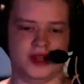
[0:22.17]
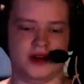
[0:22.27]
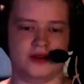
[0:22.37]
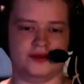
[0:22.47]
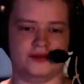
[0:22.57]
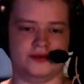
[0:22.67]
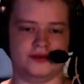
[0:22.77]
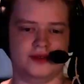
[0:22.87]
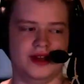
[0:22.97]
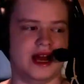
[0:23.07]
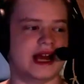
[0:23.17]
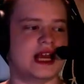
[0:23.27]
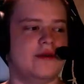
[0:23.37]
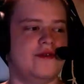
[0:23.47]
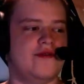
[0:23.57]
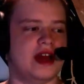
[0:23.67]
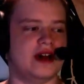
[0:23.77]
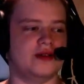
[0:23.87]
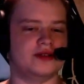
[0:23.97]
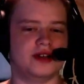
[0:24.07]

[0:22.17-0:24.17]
Oh. Okay, we failed.